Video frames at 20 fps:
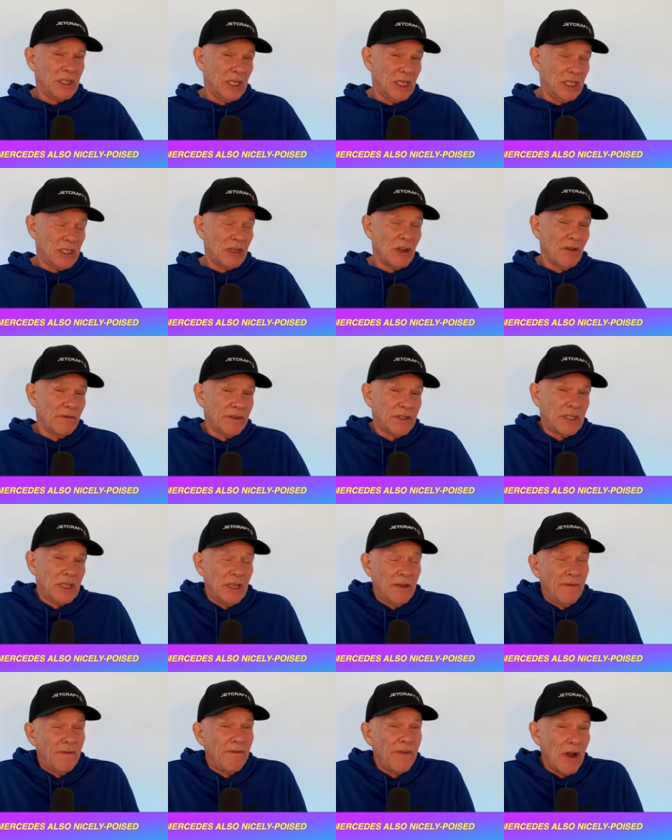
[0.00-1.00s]
it's
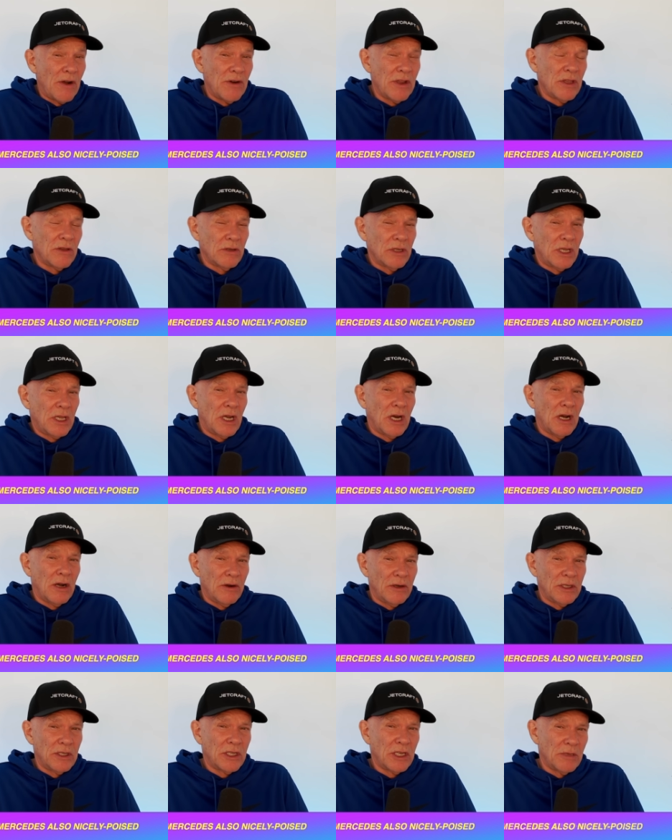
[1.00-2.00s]
obviously a very good
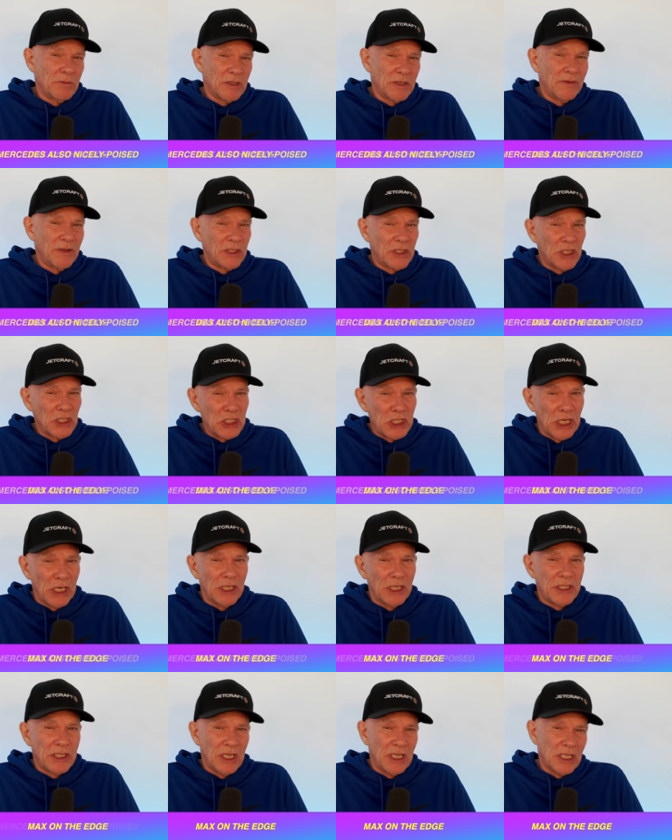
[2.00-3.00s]
car in terms of its
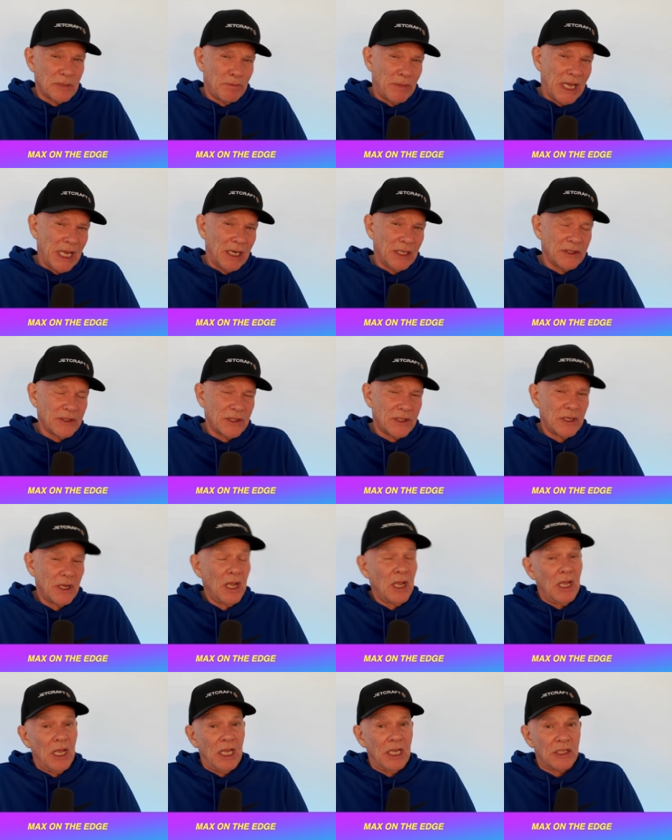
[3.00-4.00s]
agility, its balance,
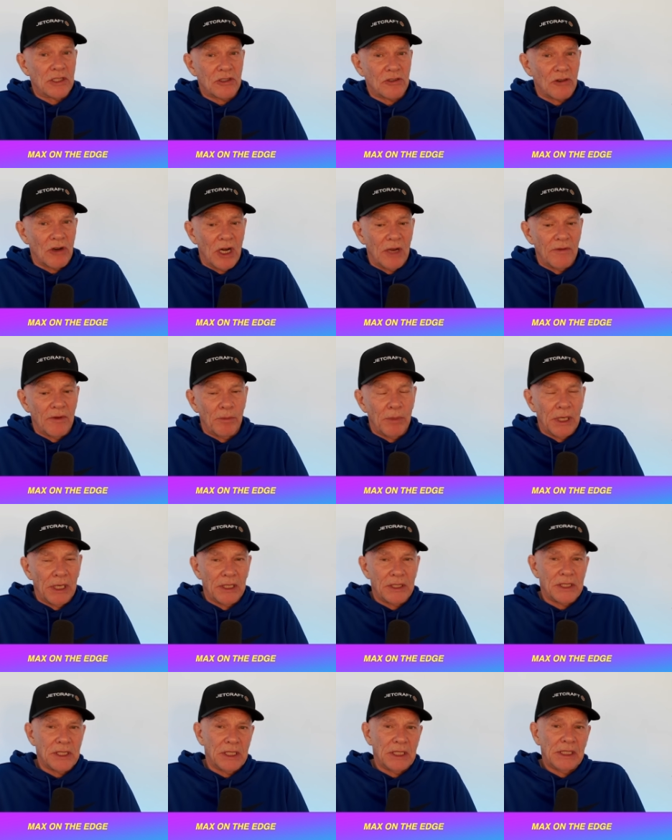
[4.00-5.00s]
its
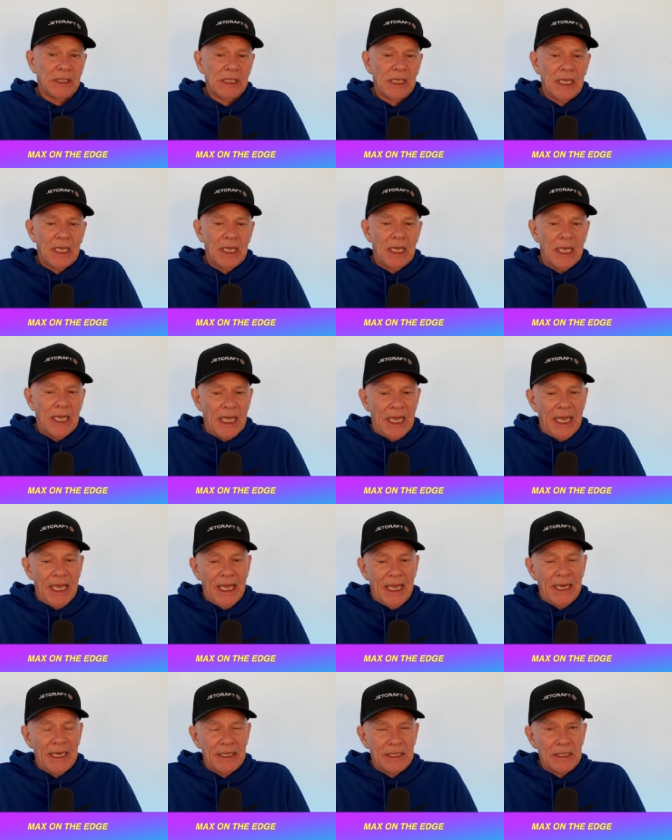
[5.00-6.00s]
drivability,
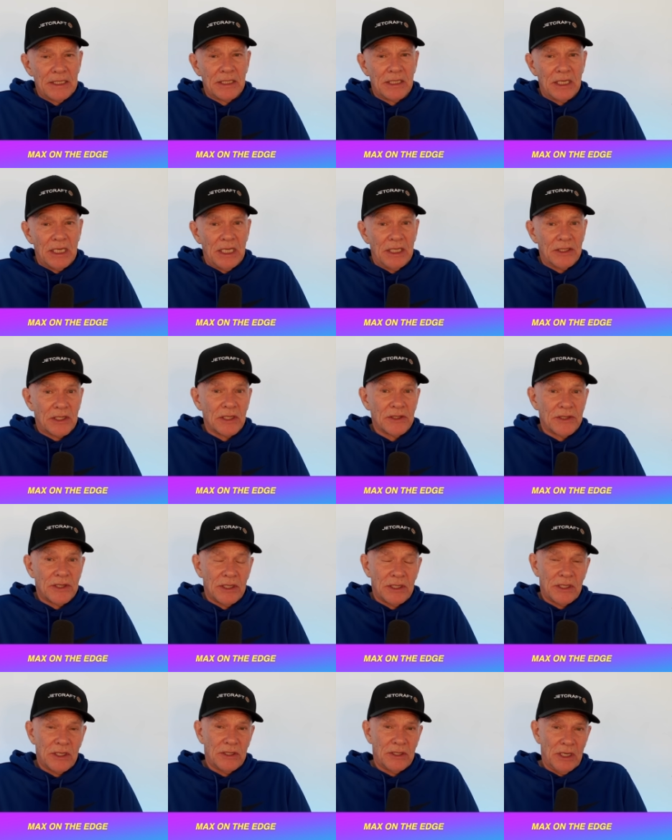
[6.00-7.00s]
and its
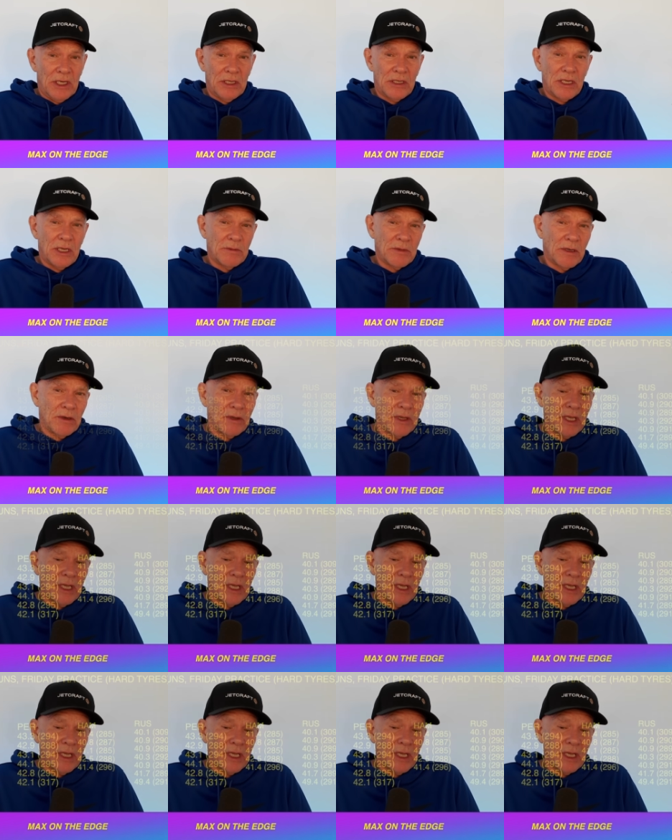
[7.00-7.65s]
consistency in terms of looking